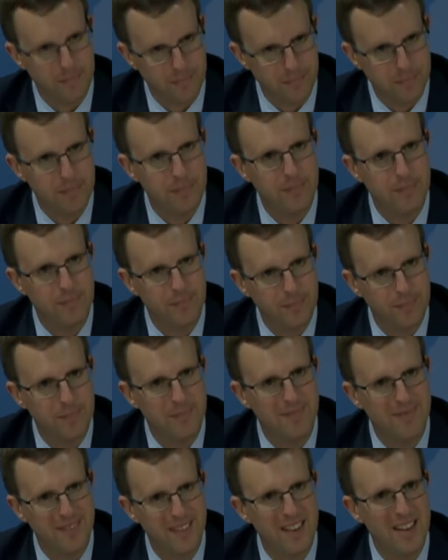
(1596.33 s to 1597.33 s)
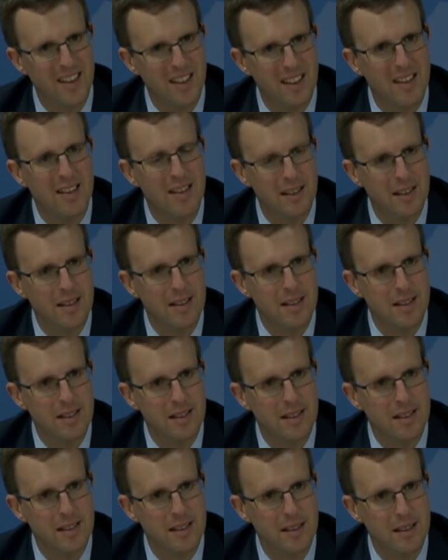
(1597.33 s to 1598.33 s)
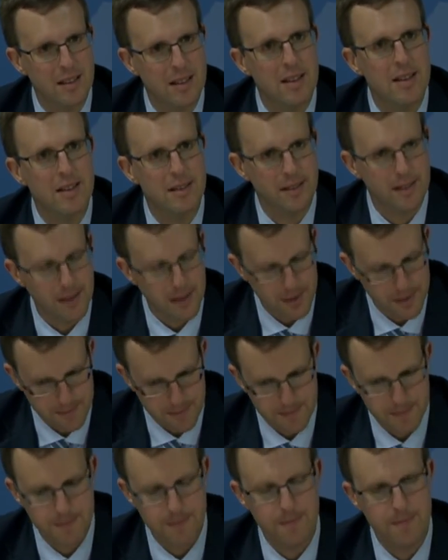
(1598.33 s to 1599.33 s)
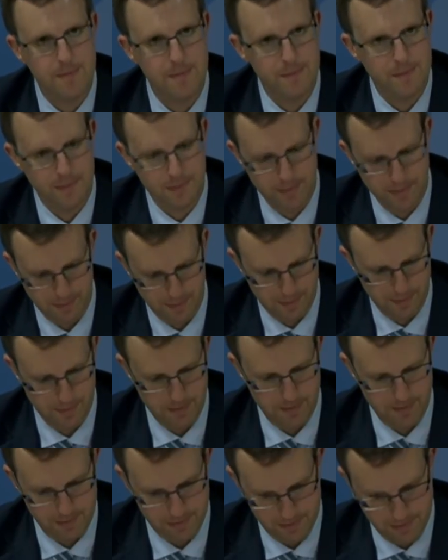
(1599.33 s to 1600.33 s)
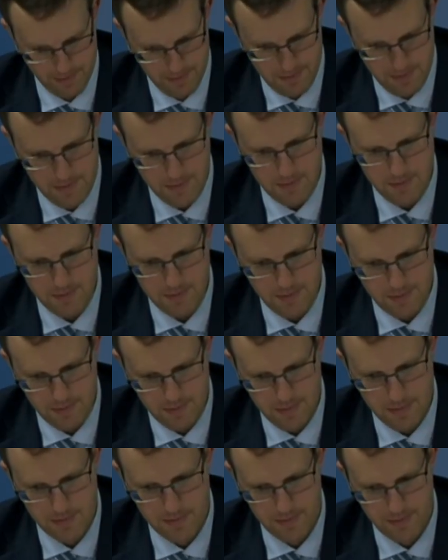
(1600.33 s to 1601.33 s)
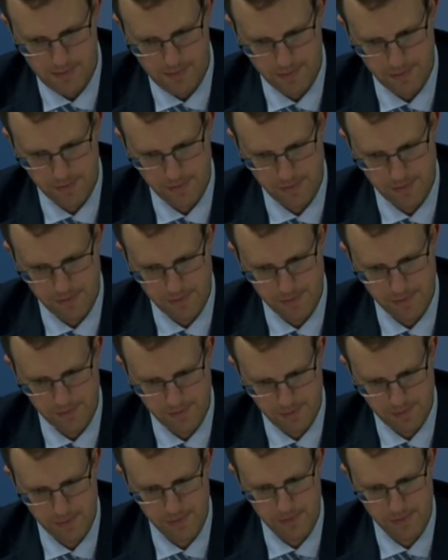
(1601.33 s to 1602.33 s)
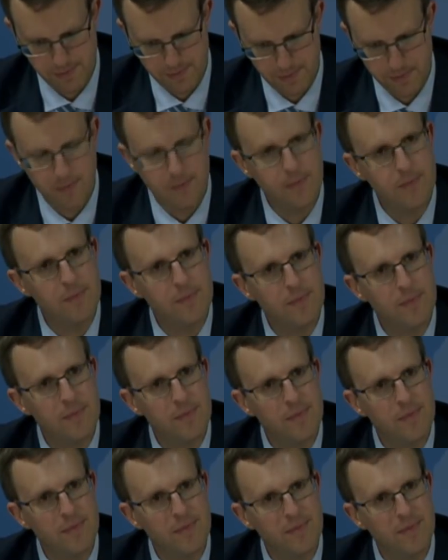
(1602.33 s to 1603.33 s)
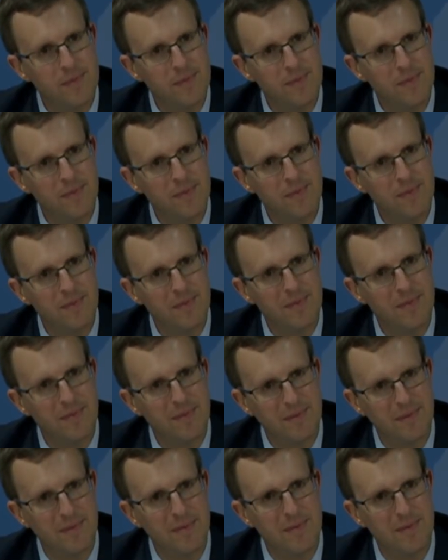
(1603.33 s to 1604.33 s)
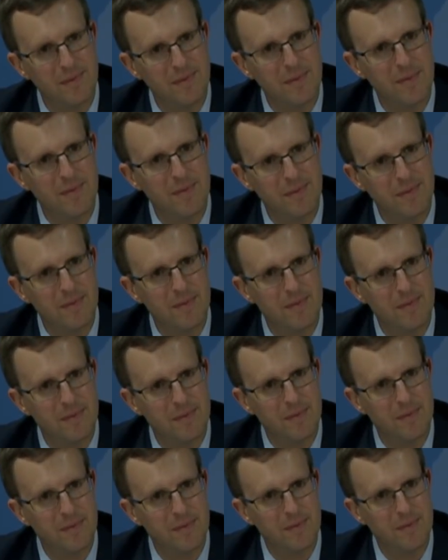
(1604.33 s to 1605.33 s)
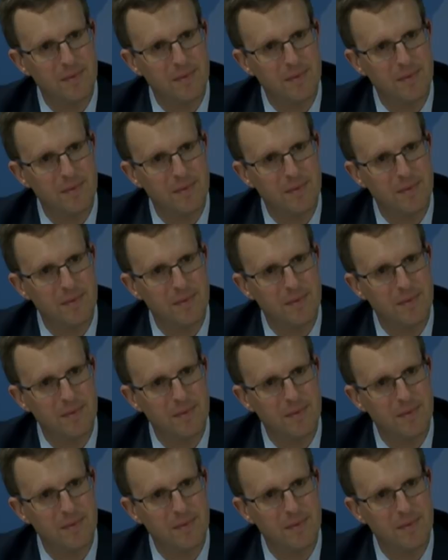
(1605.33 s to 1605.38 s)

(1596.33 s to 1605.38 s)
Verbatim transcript: sorry, ISTC, and uh, which country could be the main uh, dole countries this organization?